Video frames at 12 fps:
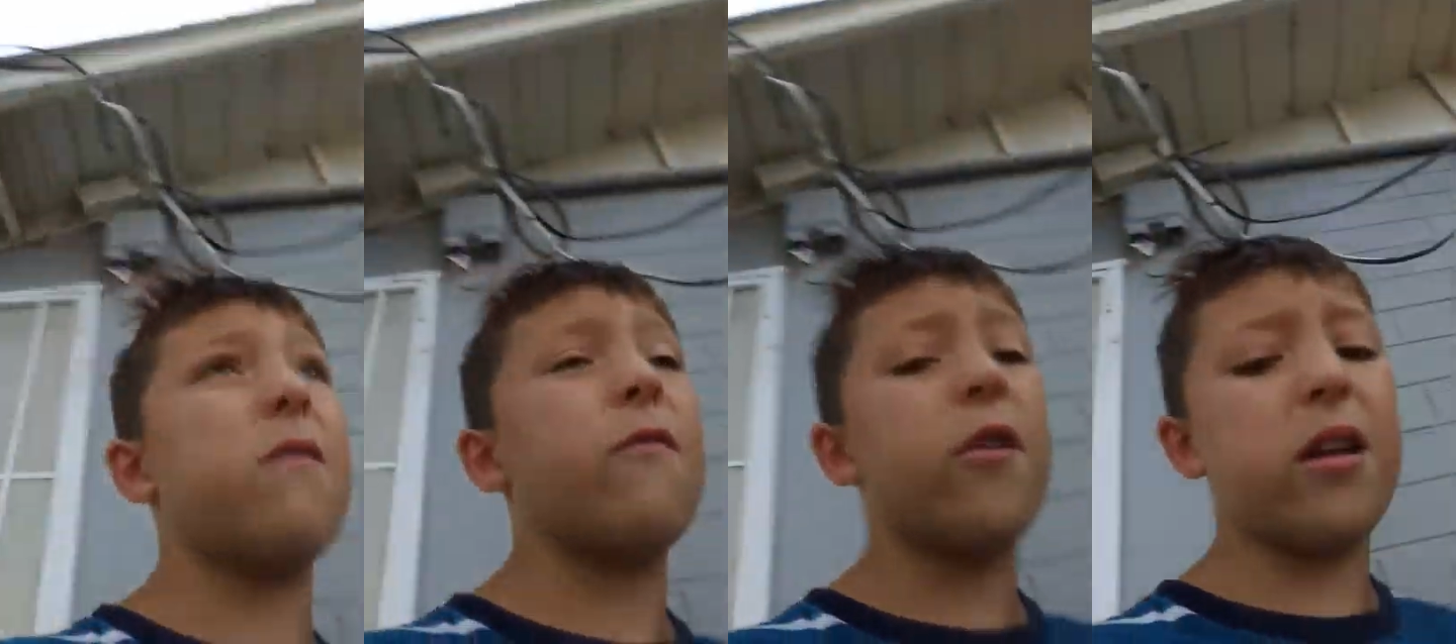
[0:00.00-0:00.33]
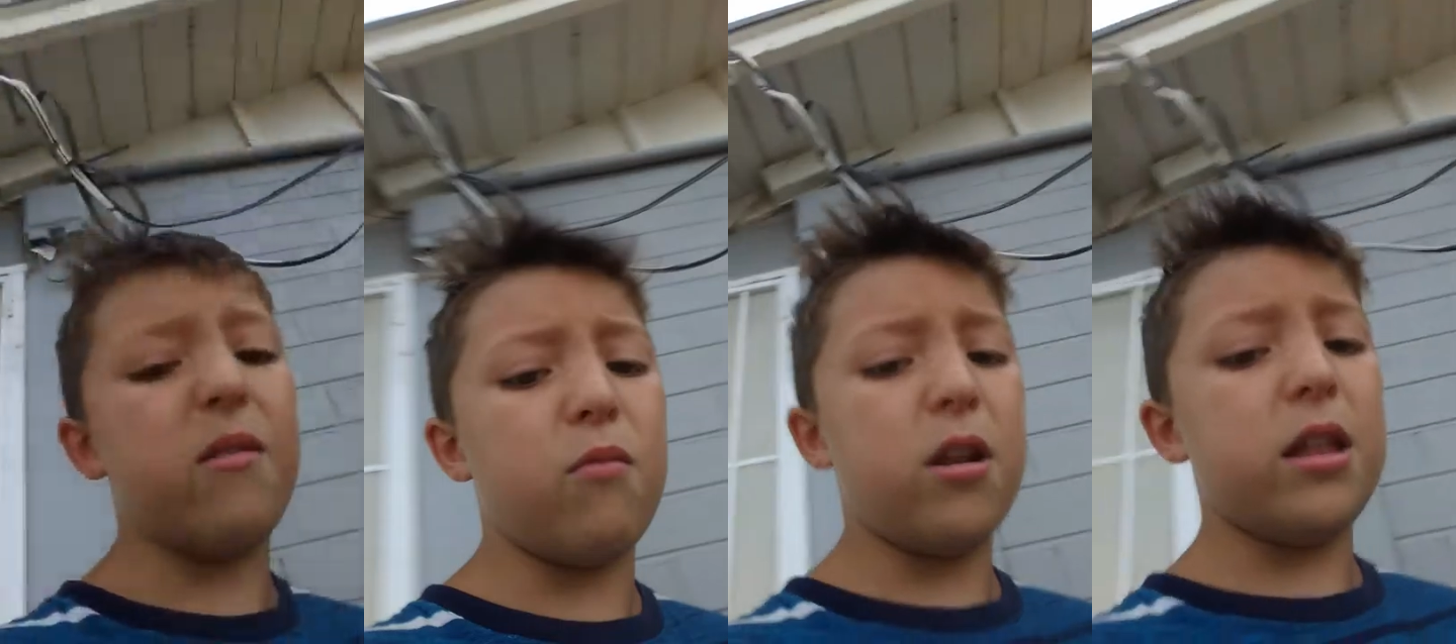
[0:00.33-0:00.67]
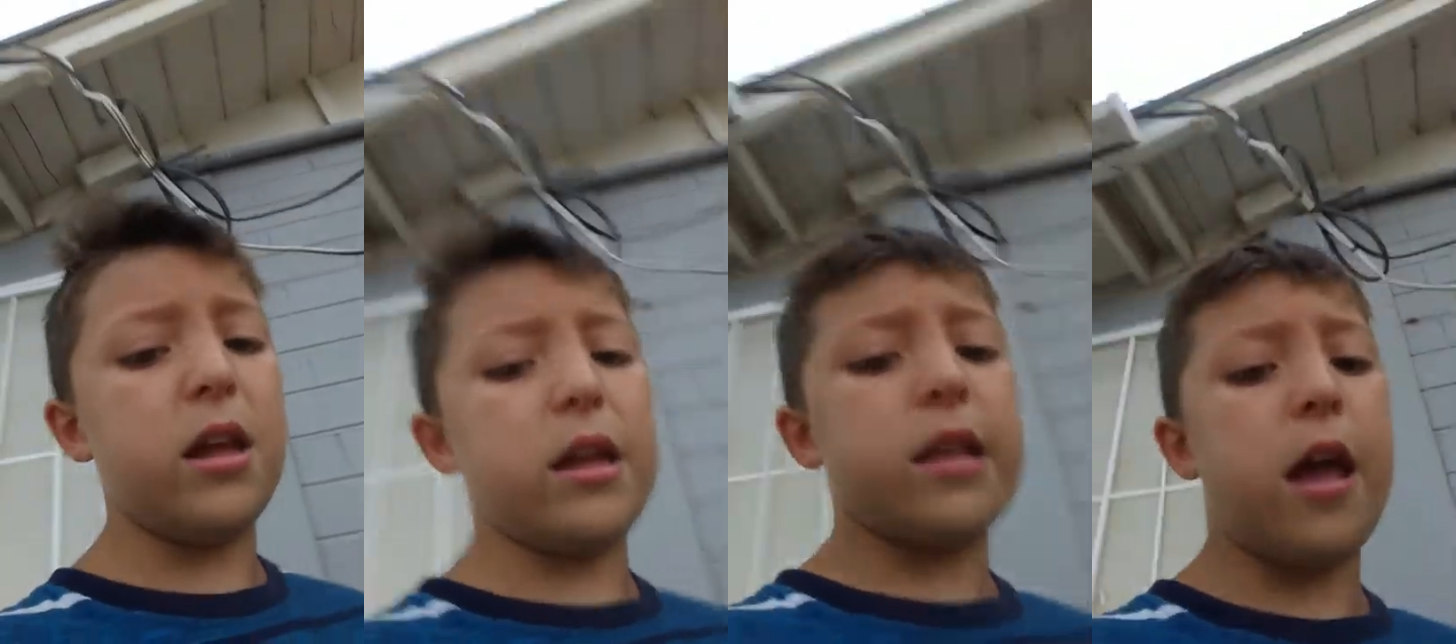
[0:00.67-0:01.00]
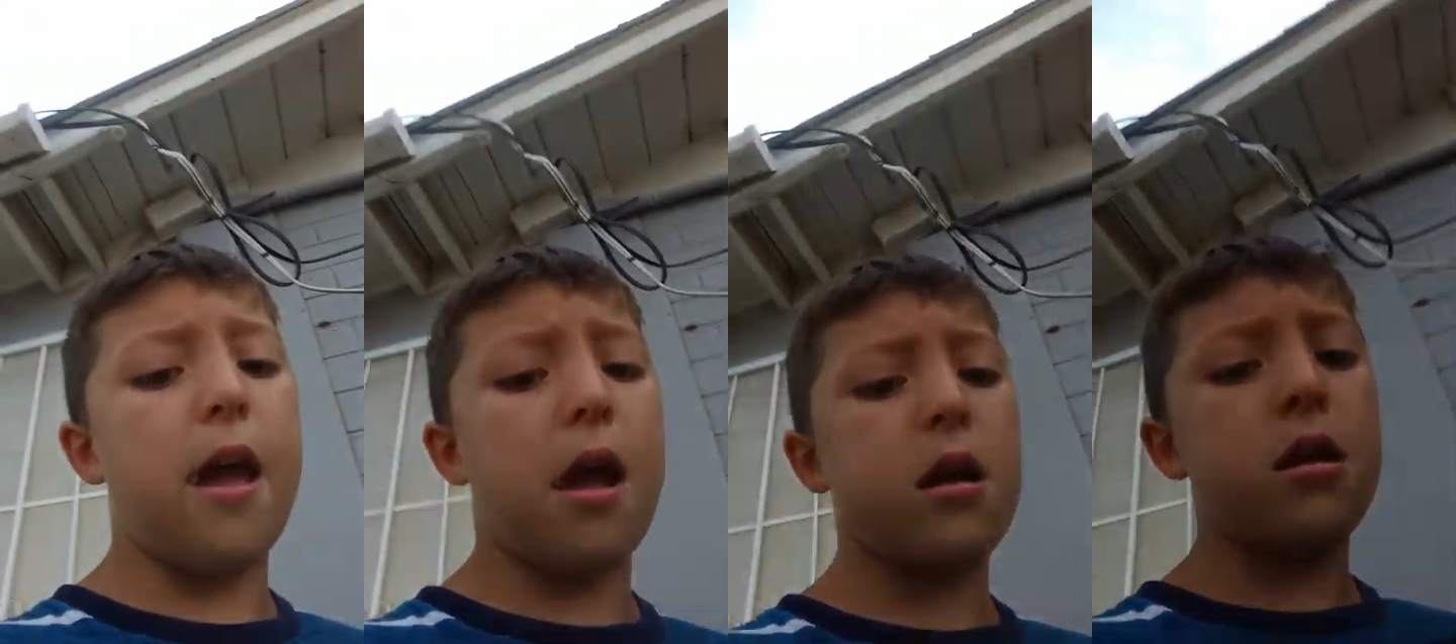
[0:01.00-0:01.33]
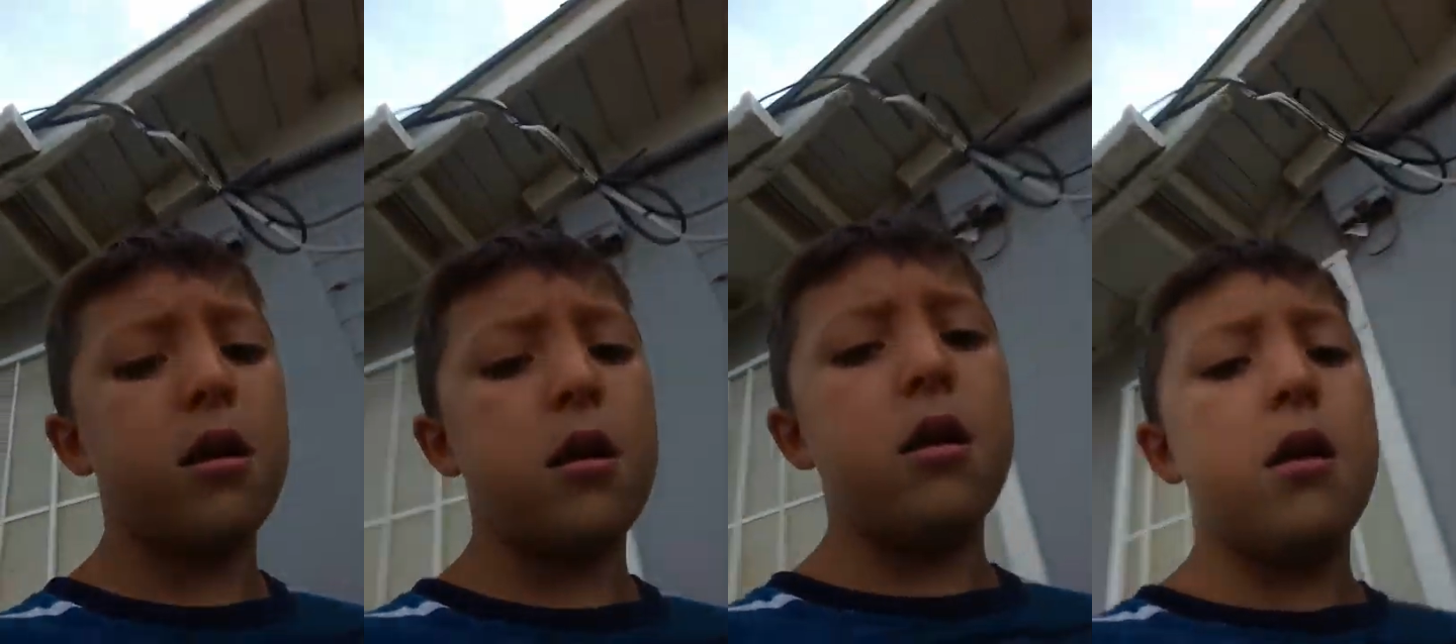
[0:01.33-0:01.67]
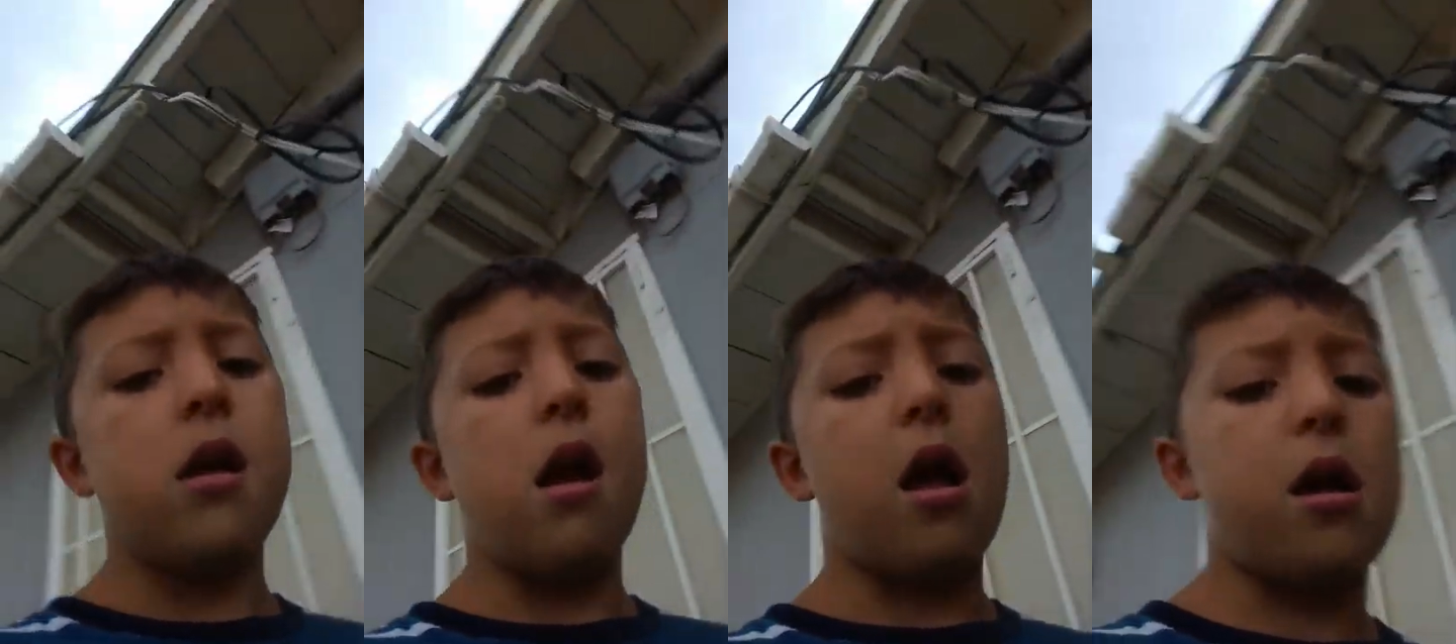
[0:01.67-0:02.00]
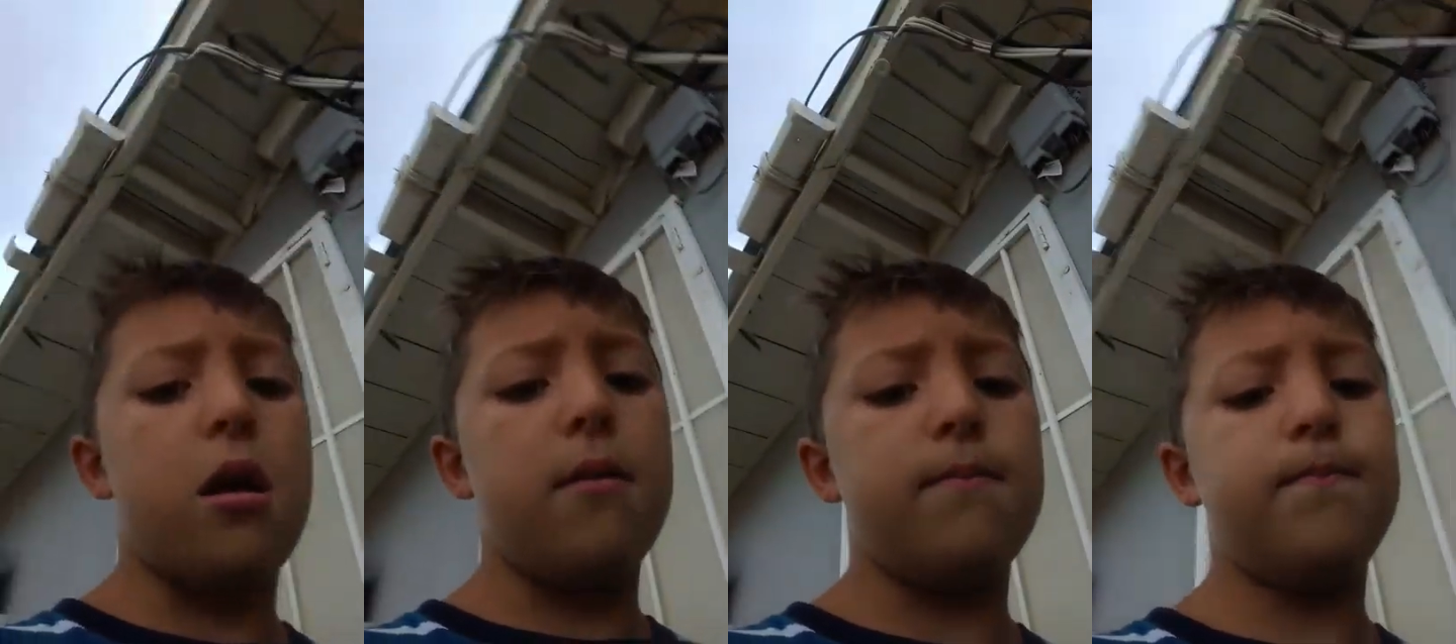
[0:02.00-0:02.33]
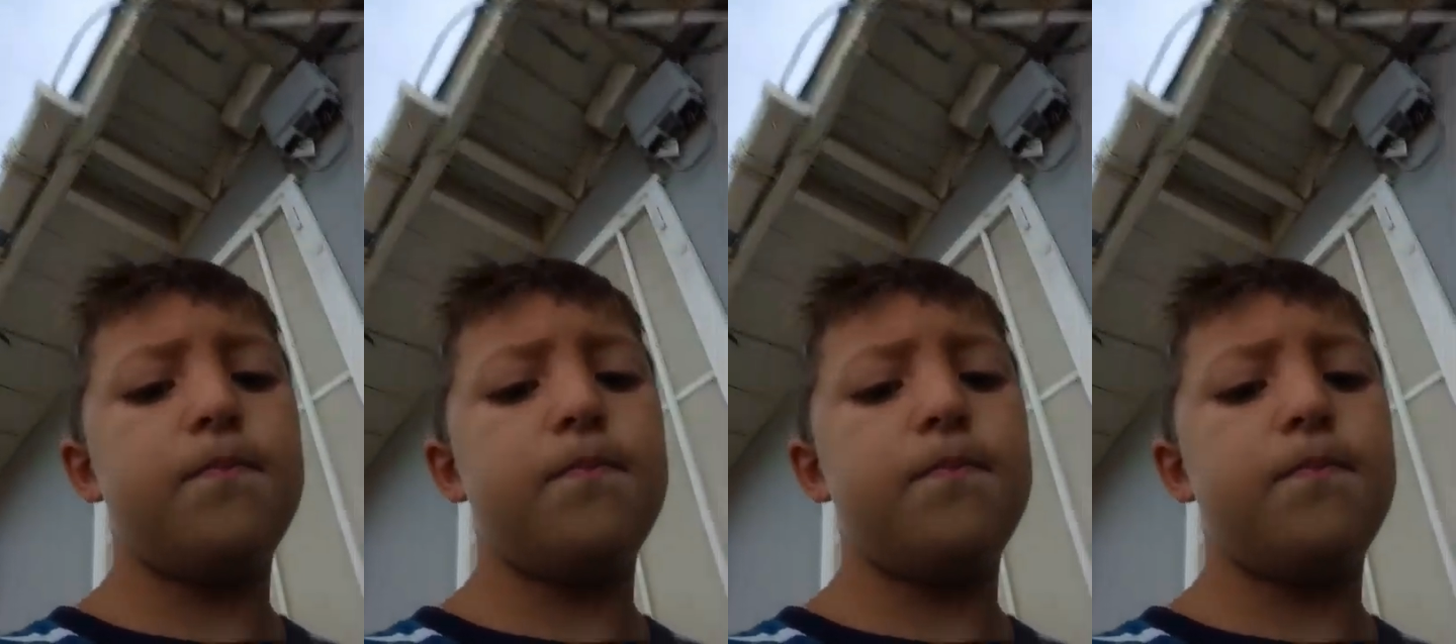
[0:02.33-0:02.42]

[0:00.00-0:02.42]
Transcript: the Um,